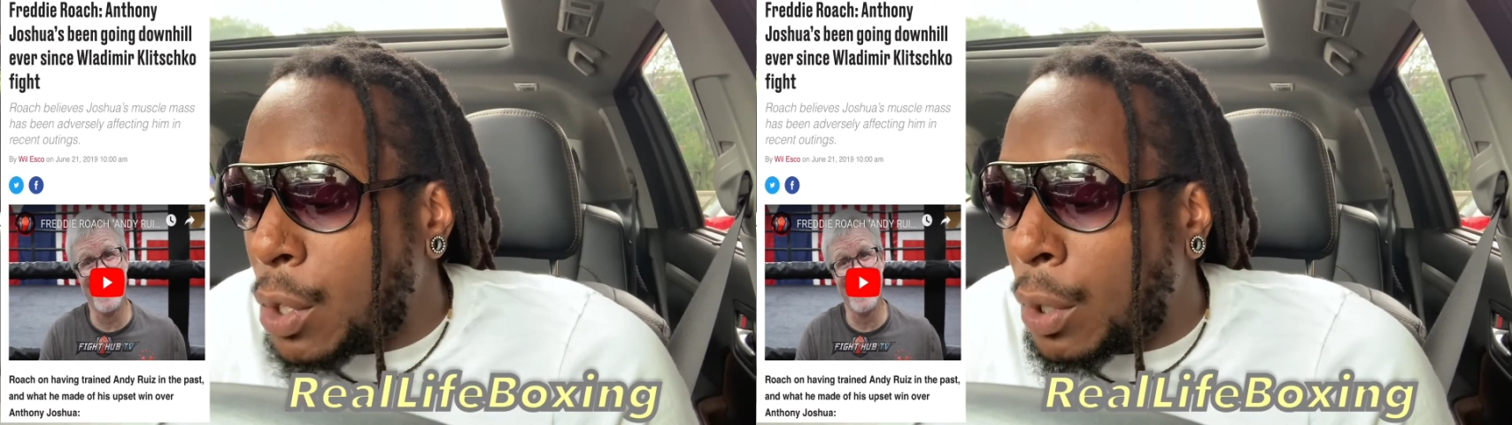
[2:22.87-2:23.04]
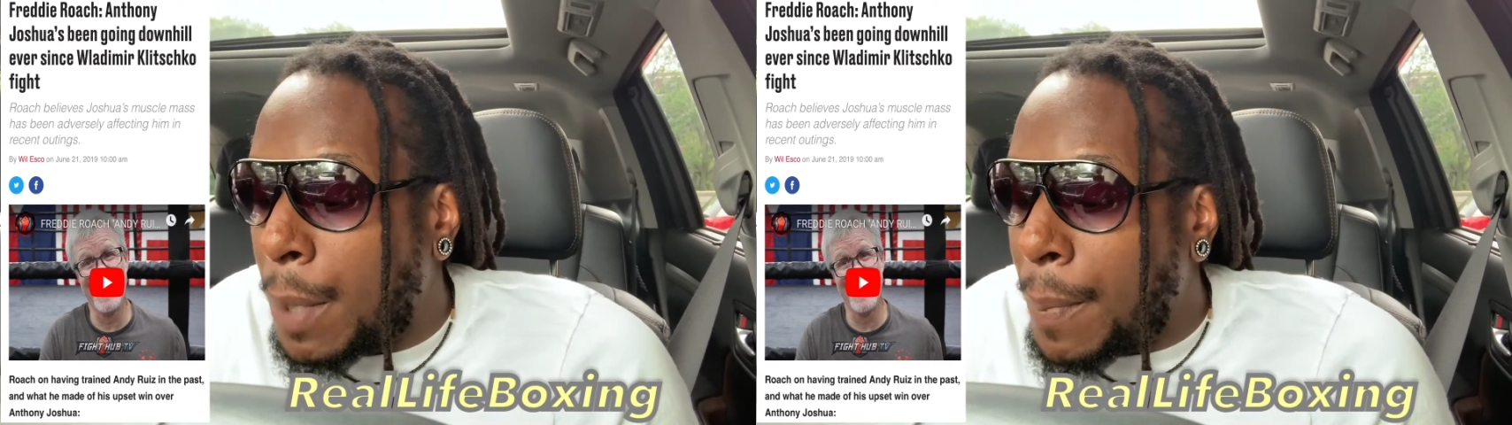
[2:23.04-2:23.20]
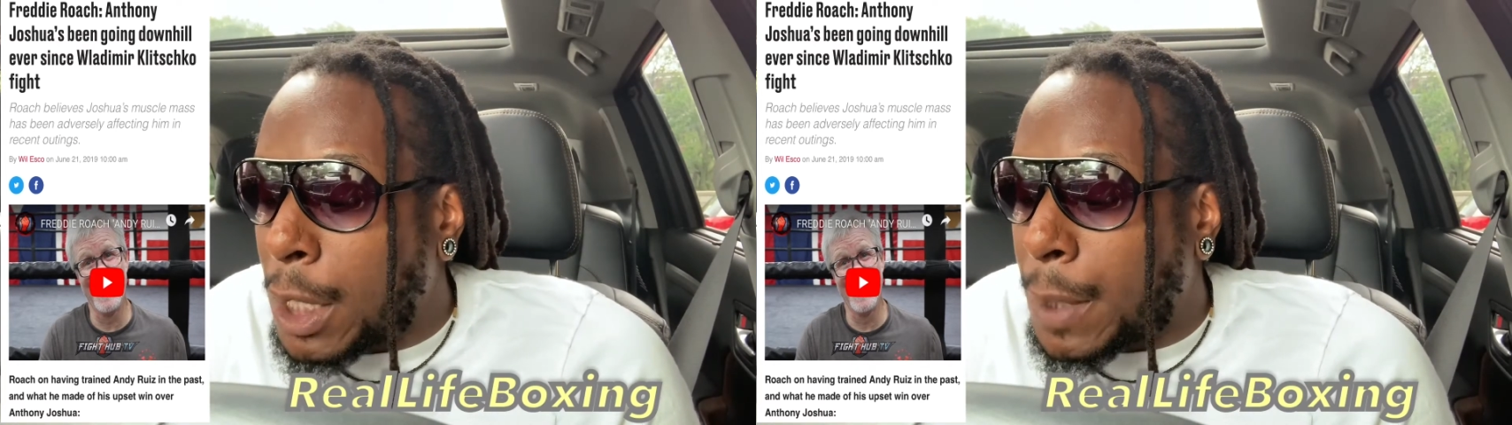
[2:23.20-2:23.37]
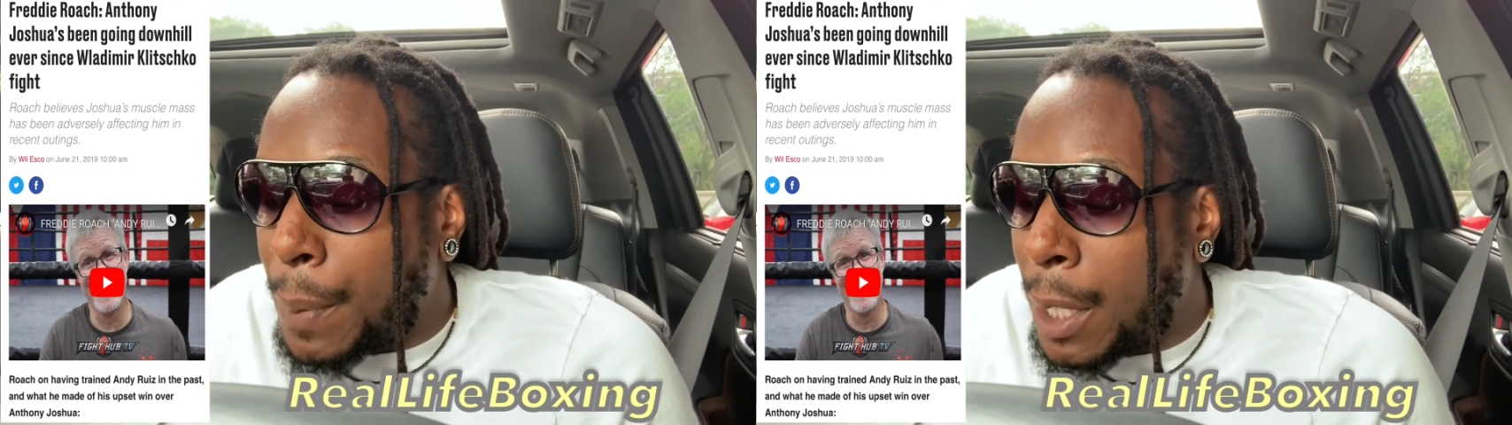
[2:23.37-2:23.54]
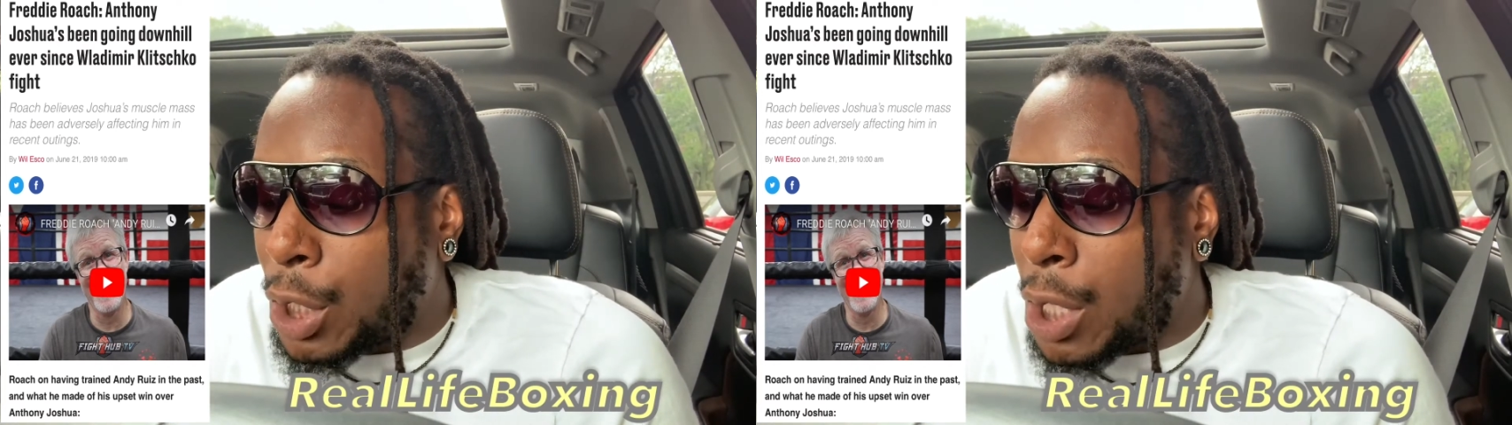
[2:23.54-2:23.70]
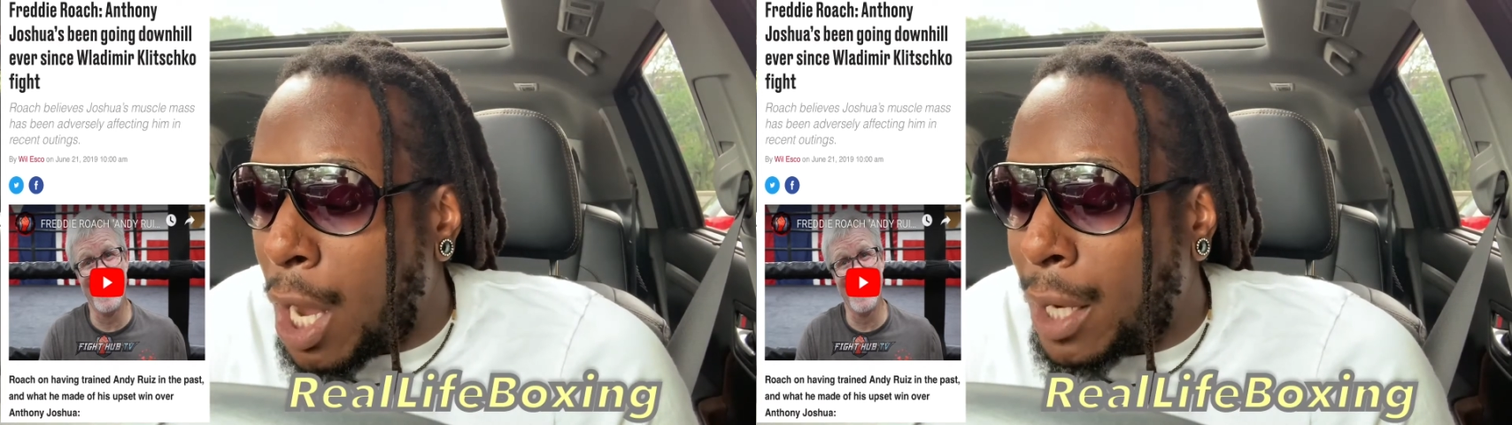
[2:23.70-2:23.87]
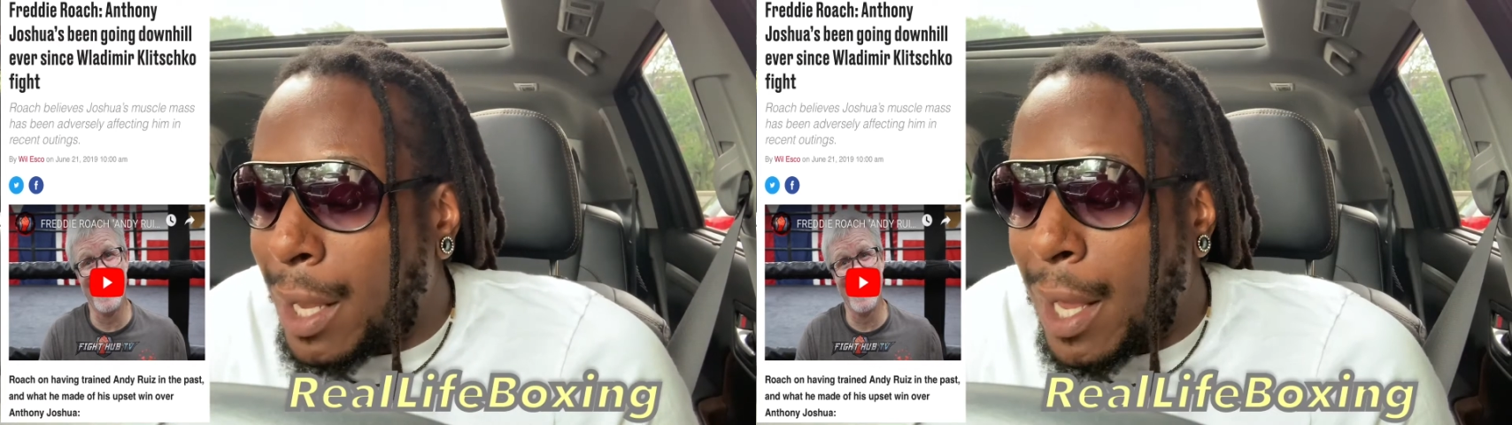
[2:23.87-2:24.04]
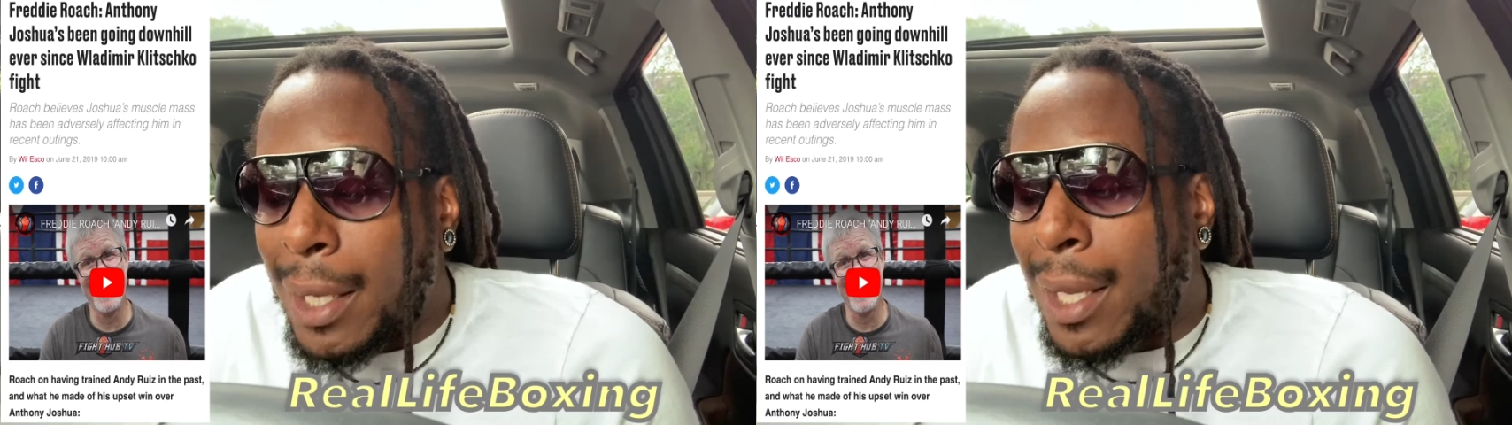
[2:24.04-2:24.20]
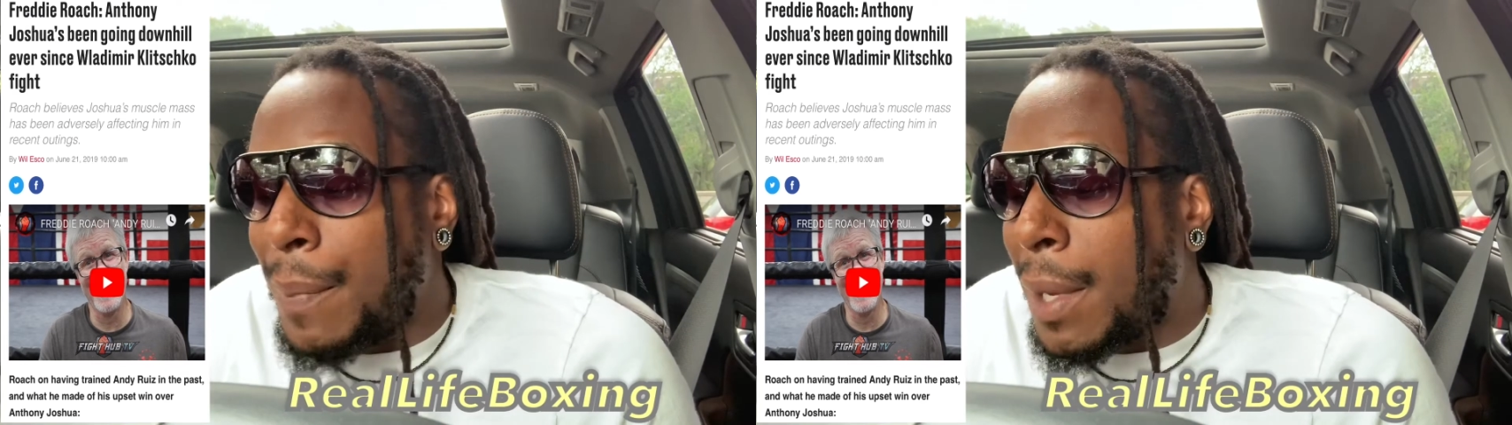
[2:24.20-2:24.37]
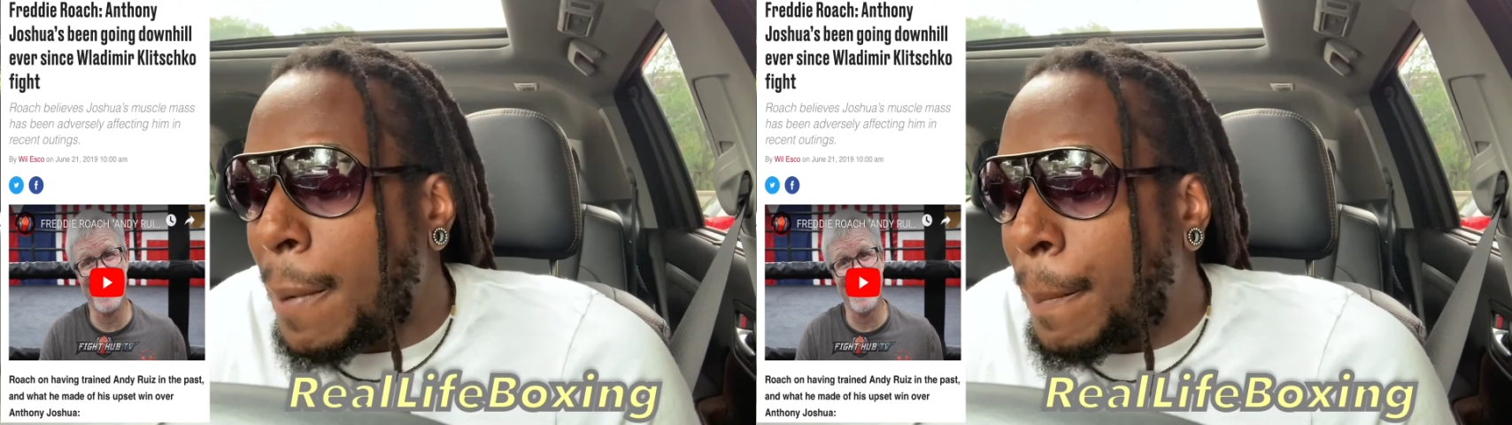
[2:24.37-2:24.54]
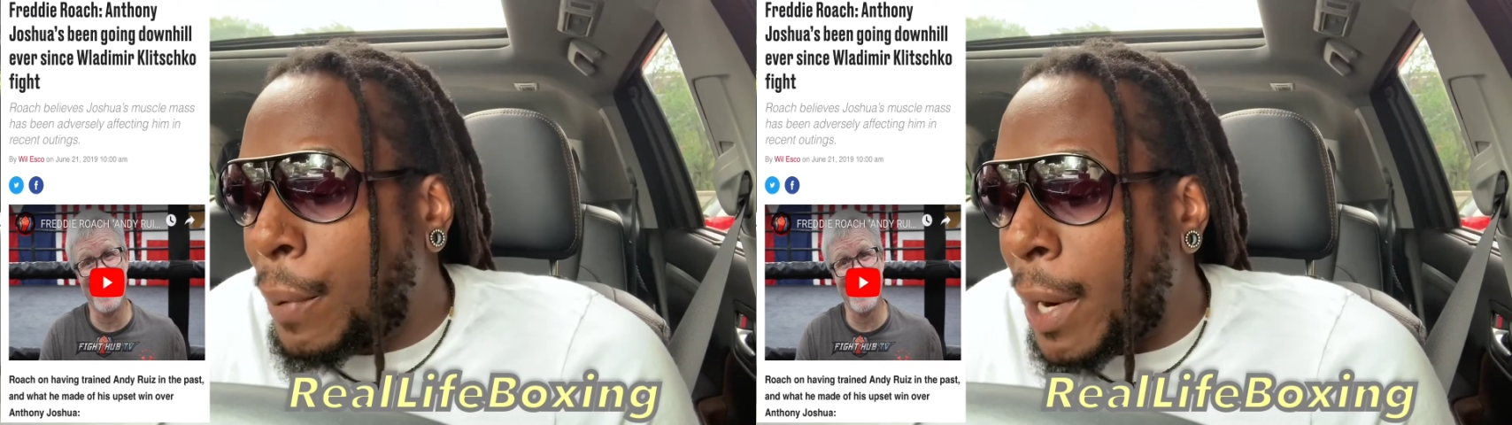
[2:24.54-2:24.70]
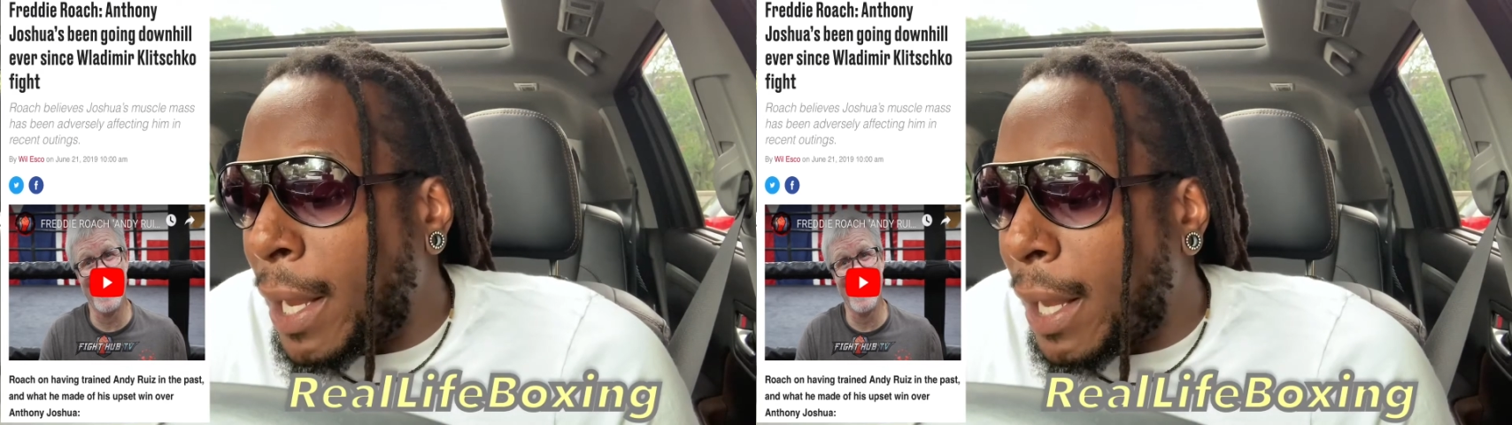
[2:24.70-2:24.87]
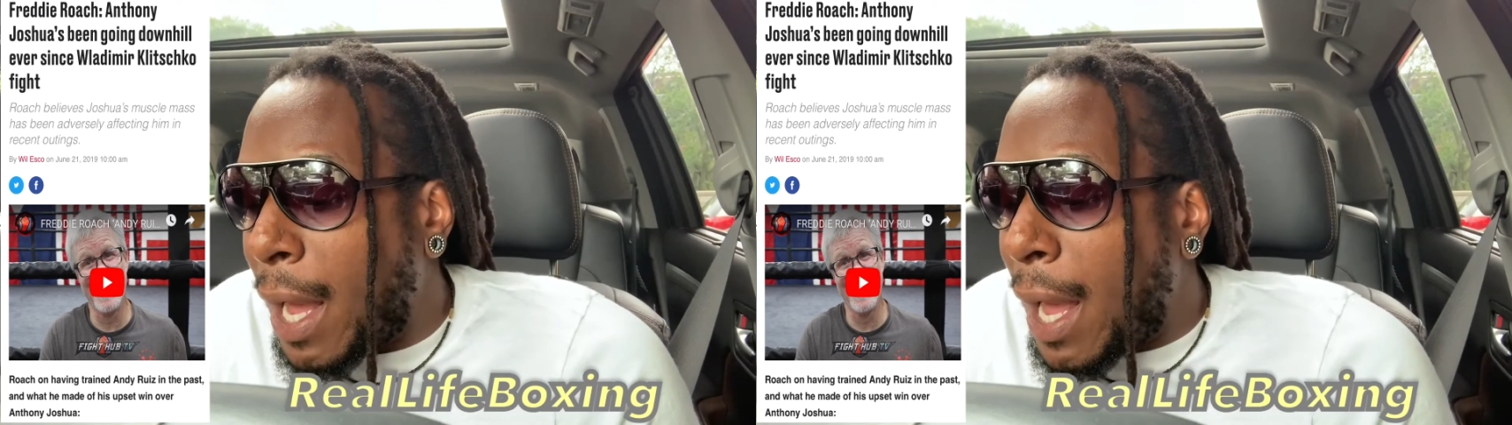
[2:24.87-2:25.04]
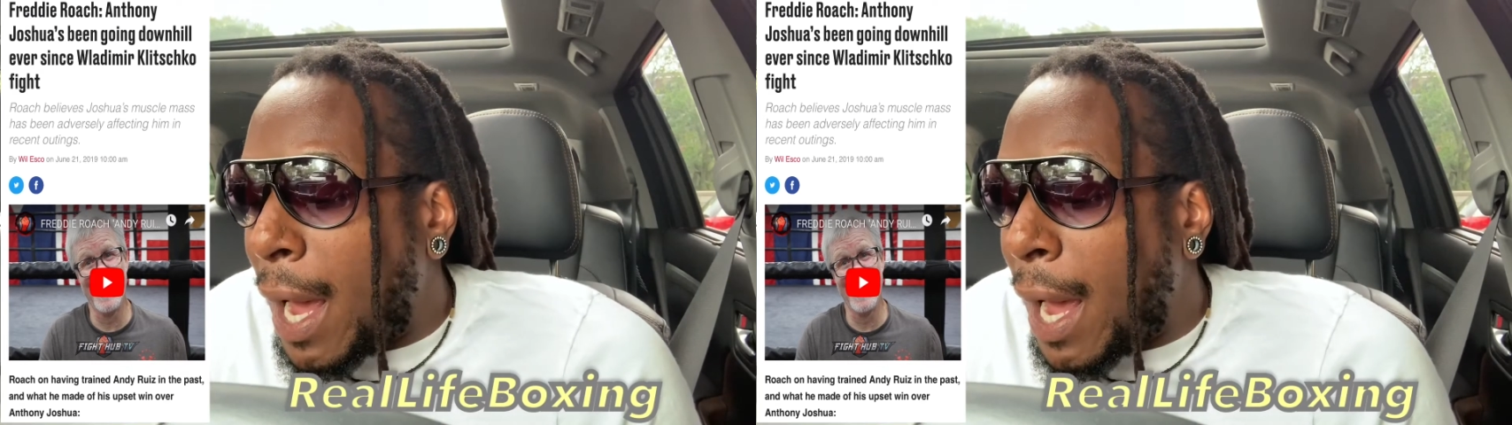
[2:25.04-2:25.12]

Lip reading: so he must punch hard. Give me a break.